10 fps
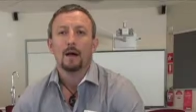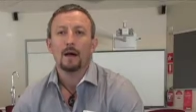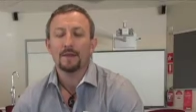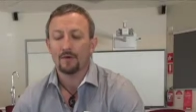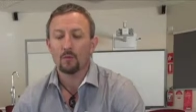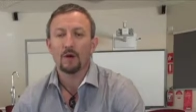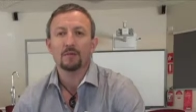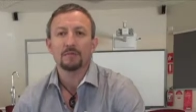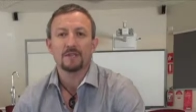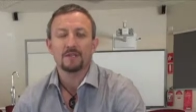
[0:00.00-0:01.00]
Hi there and
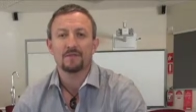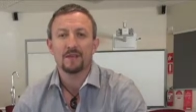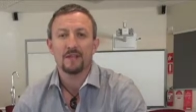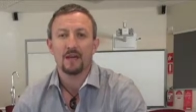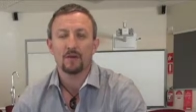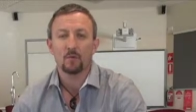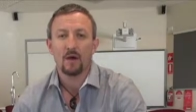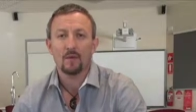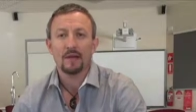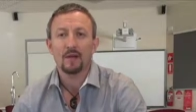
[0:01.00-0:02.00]
welcome to this video
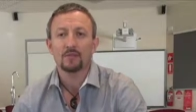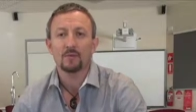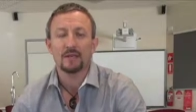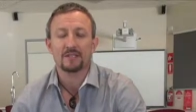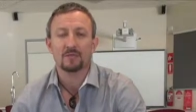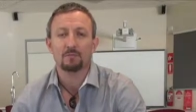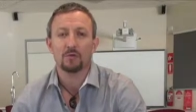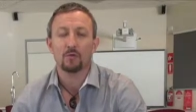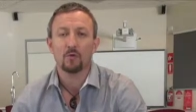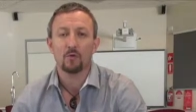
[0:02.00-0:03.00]
where we're going to
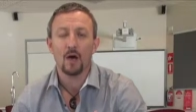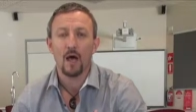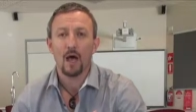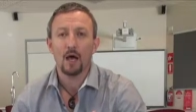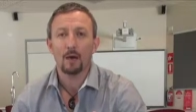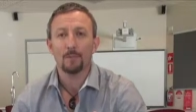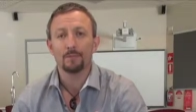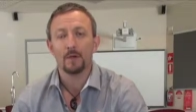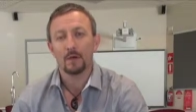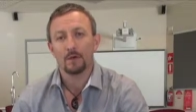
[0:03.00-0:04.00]
explore um,
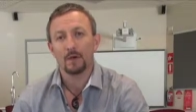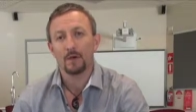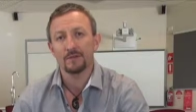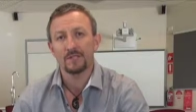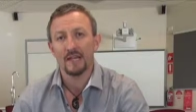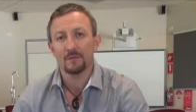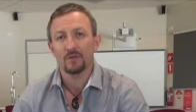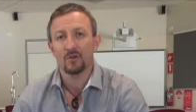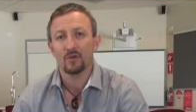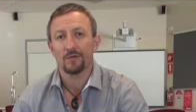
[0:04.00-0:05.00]
the concept
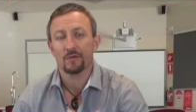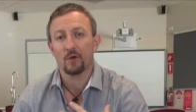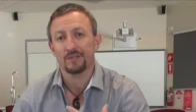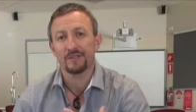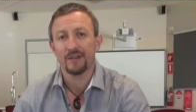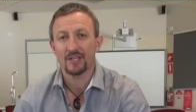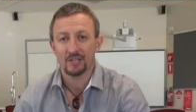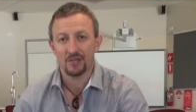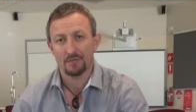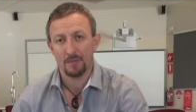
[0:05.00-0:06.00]
of
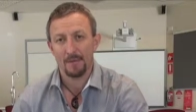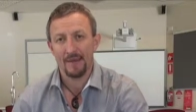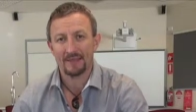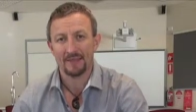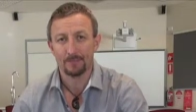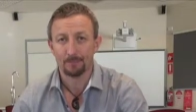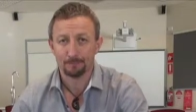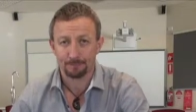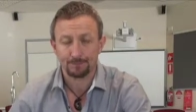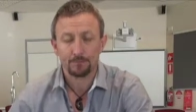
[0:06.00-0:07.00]
conservation of momentum.
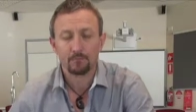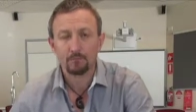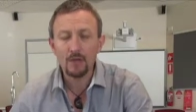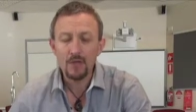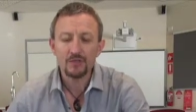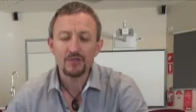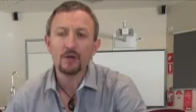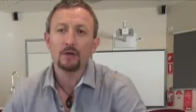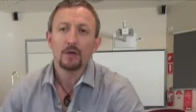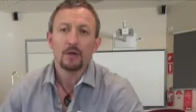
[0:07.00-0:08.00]

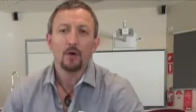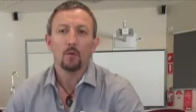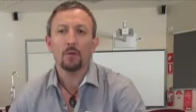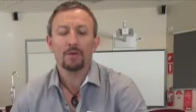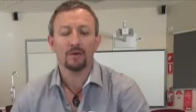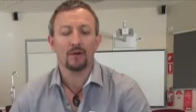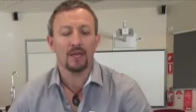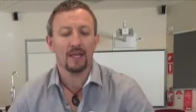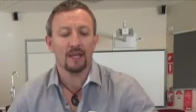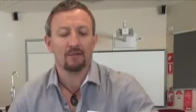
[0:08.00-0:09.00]
So what we've got
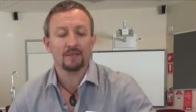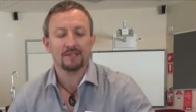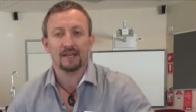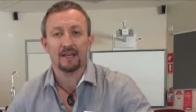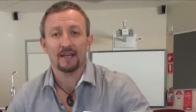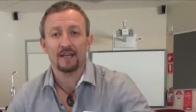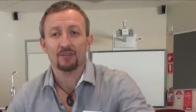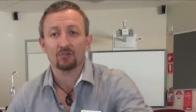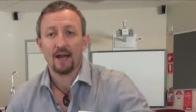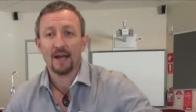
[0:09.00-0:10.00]
here is a
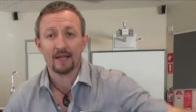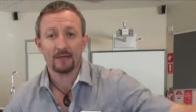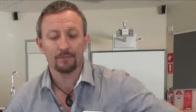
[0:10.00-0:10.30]
track